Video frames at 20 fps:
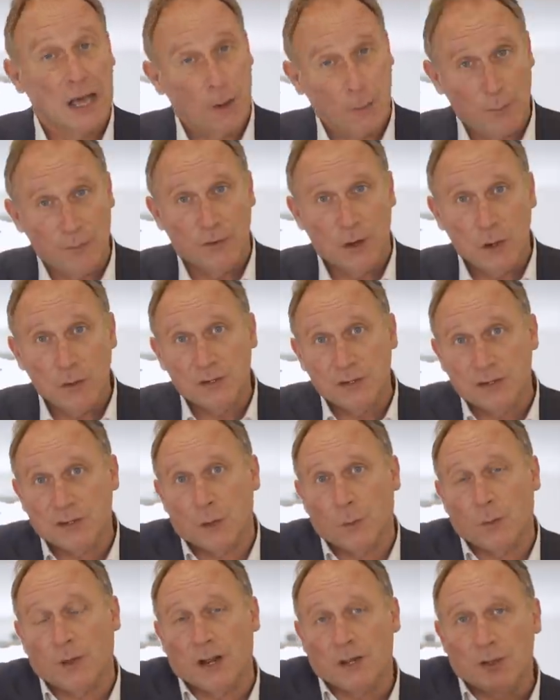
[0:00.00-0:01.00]
we've noticed
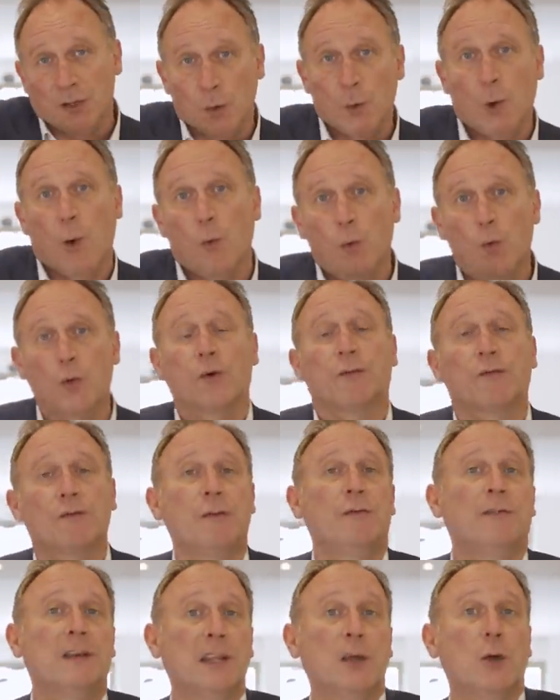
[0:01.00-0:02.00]
that when I do a
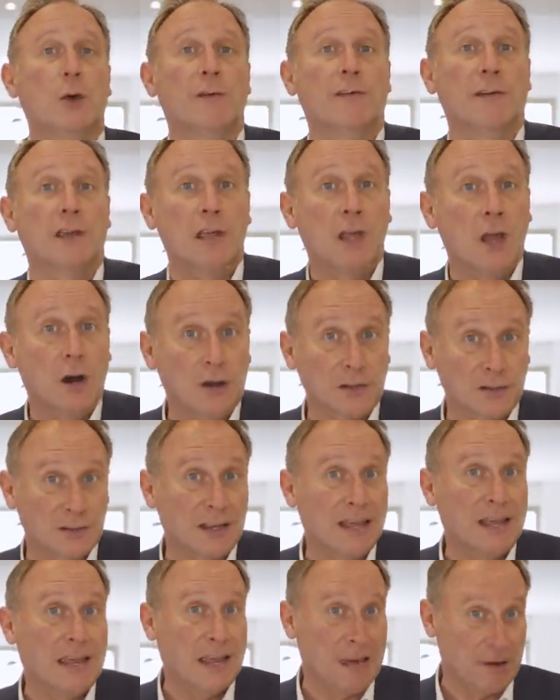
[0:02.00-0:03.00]
walkthrough video of a yacht,
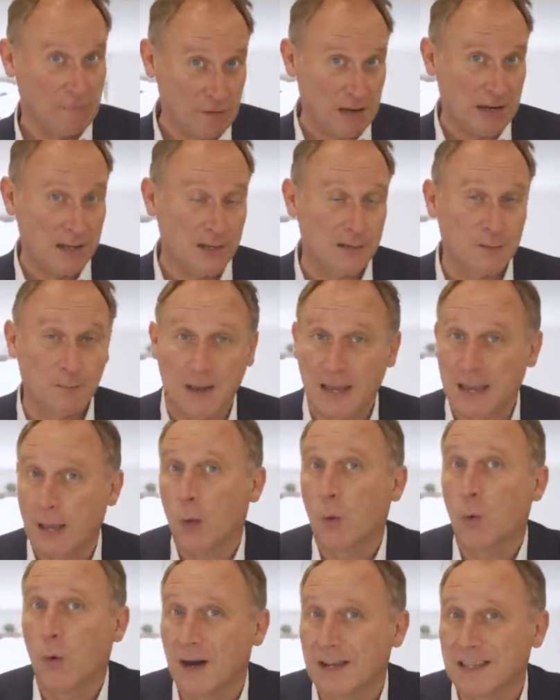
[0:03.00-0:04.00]
it really does
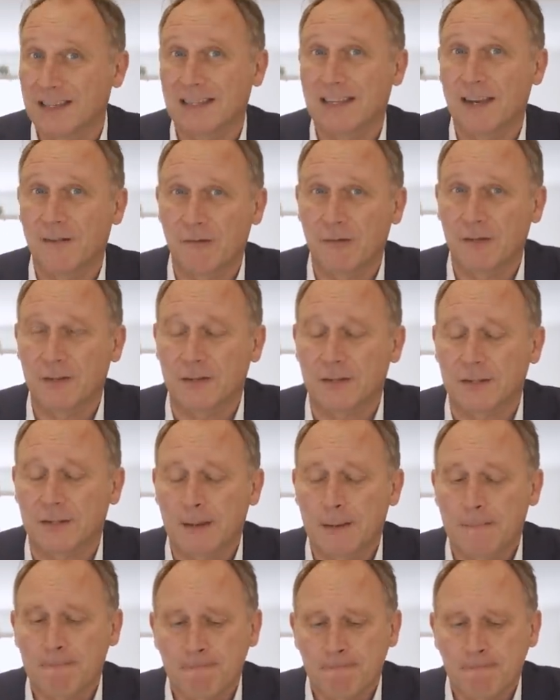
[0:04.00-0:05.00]
make quite a difference.
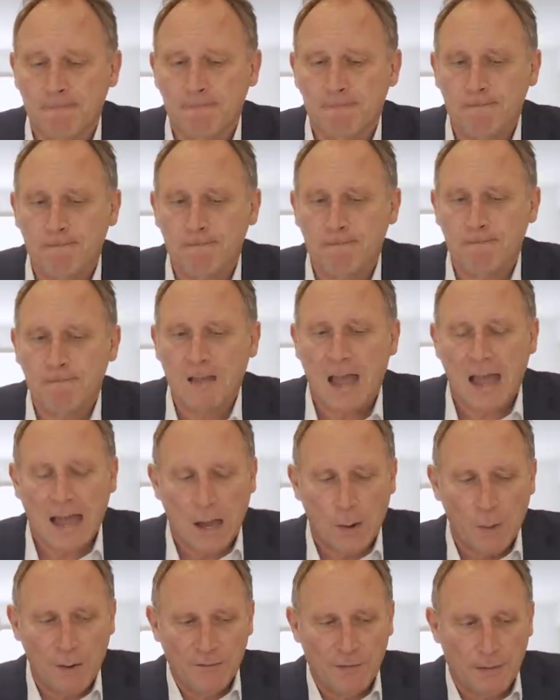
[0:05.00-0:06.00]

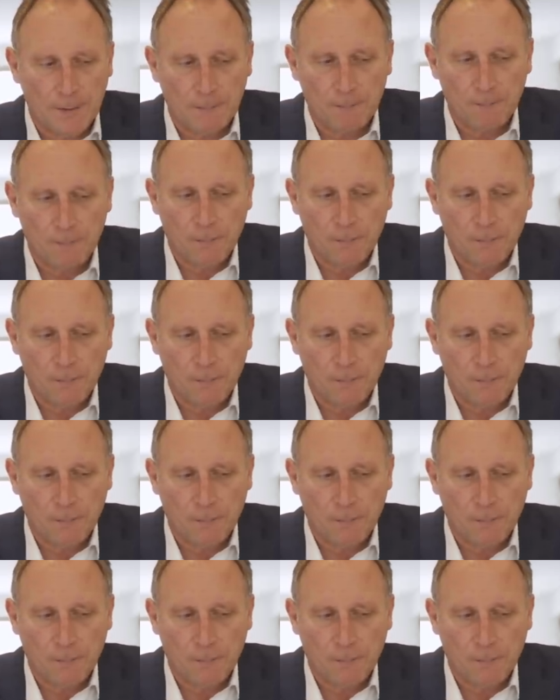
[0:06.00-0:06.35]
However,